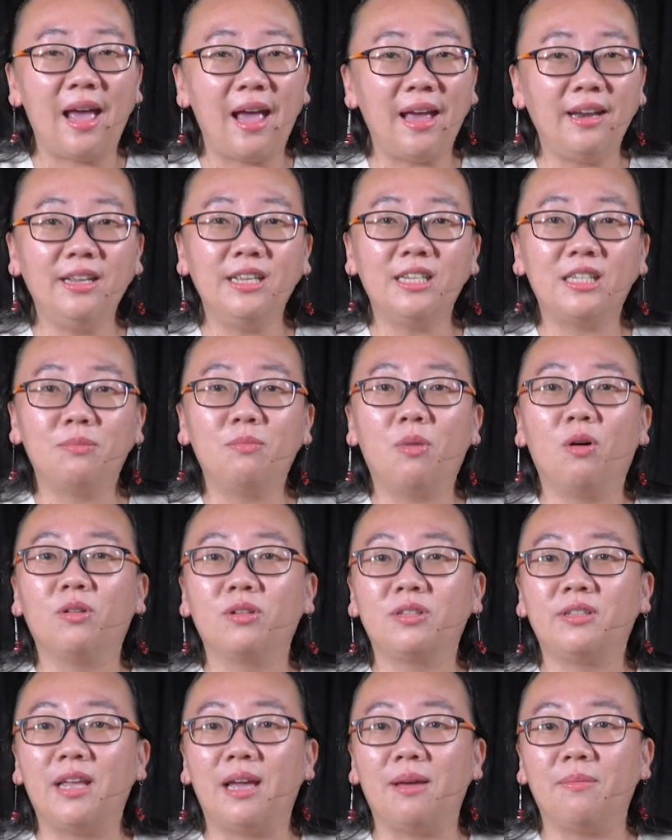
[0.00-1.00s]
Any
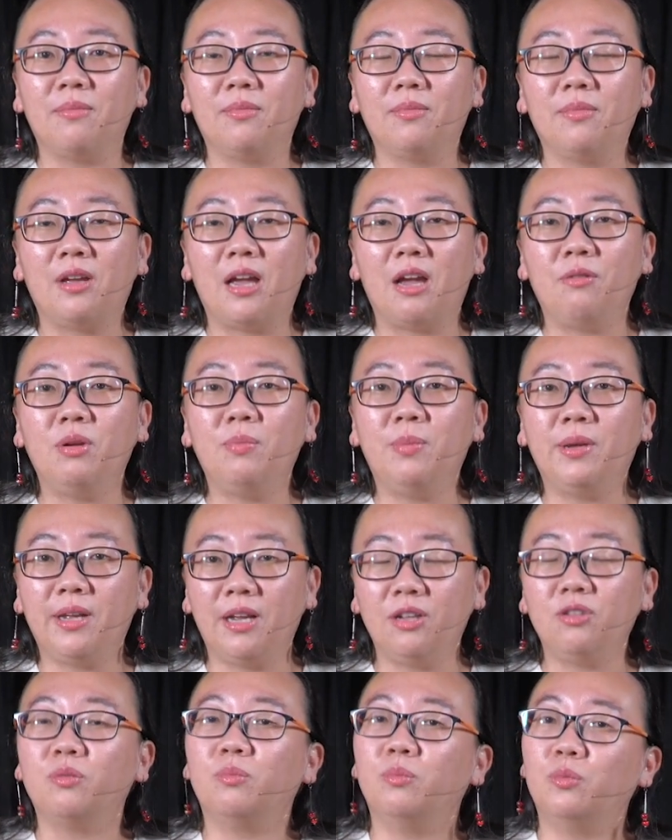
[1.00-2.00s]
small step, and we
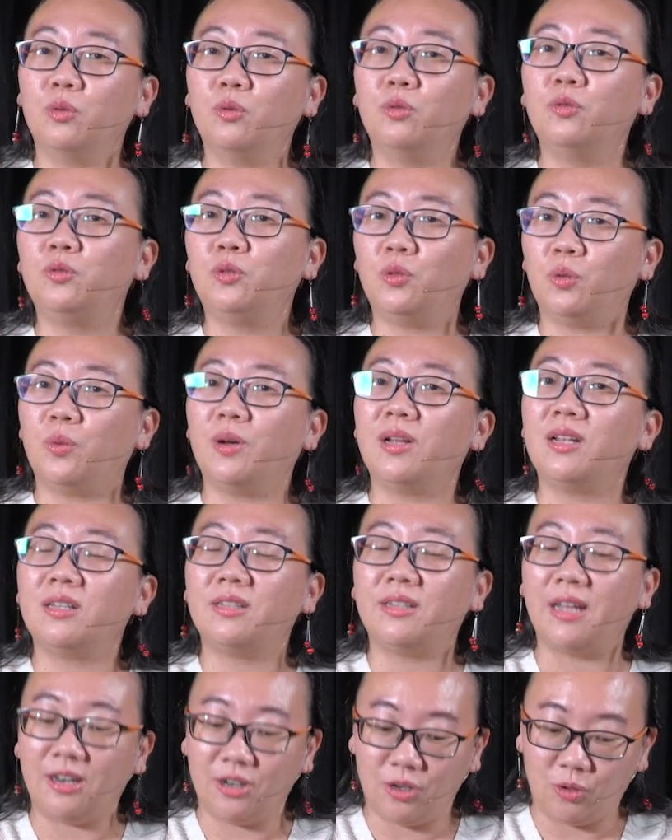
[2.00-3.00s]
begin to move
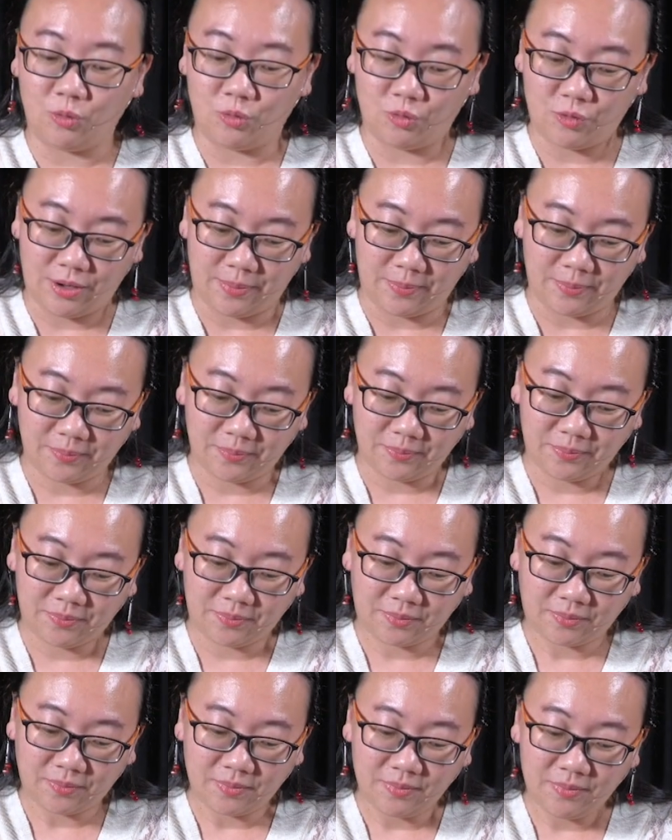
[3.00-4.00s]
towards that new dream.
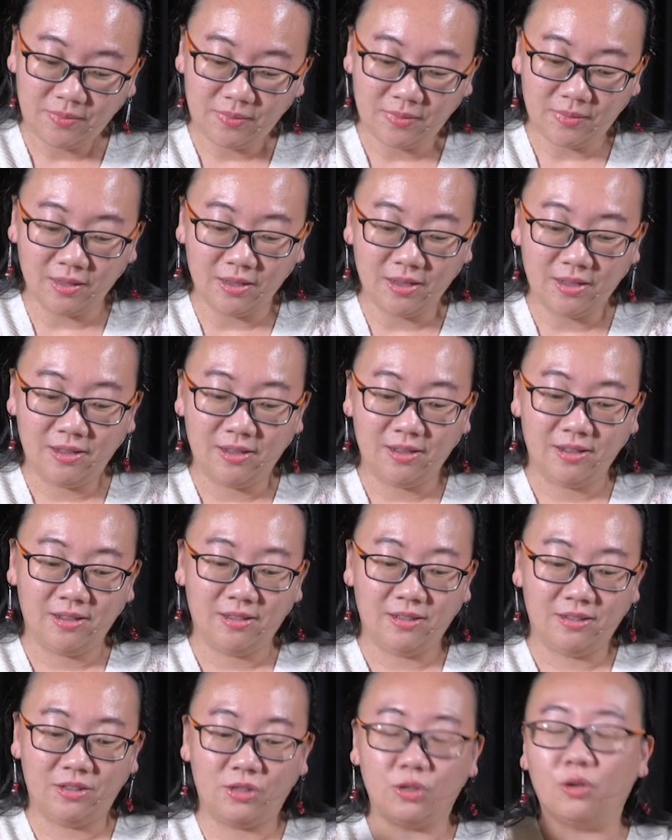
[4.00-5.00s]

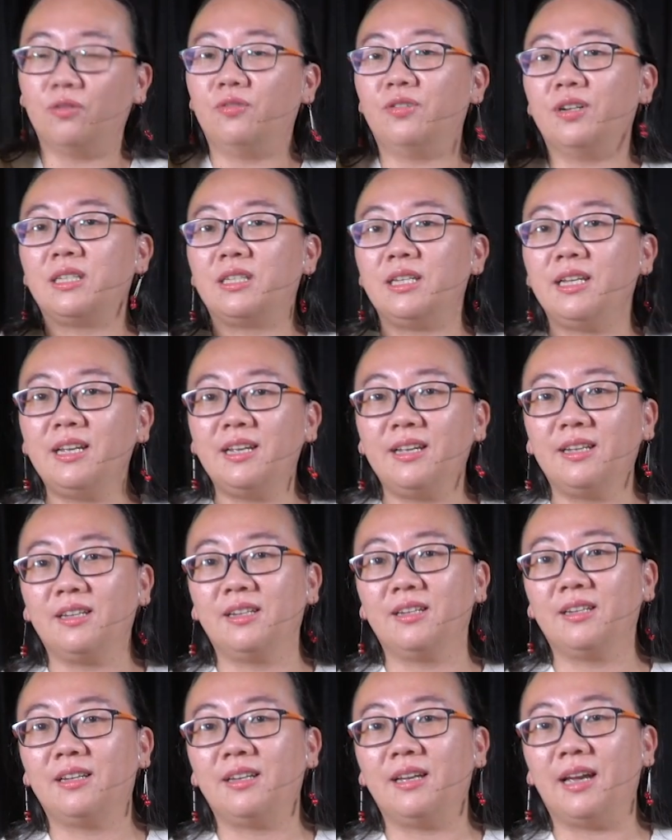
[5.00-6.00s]
So firstly,
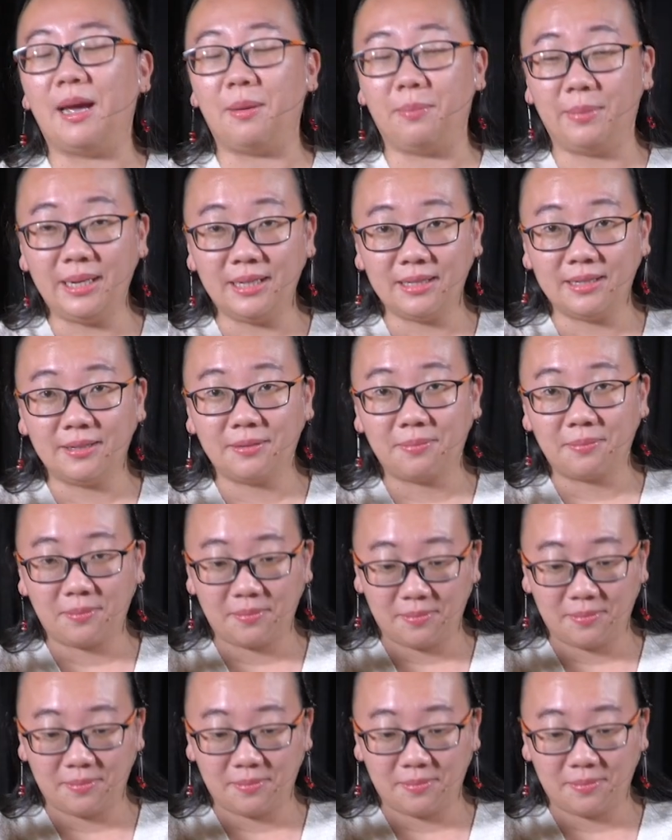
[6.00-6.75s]
admit.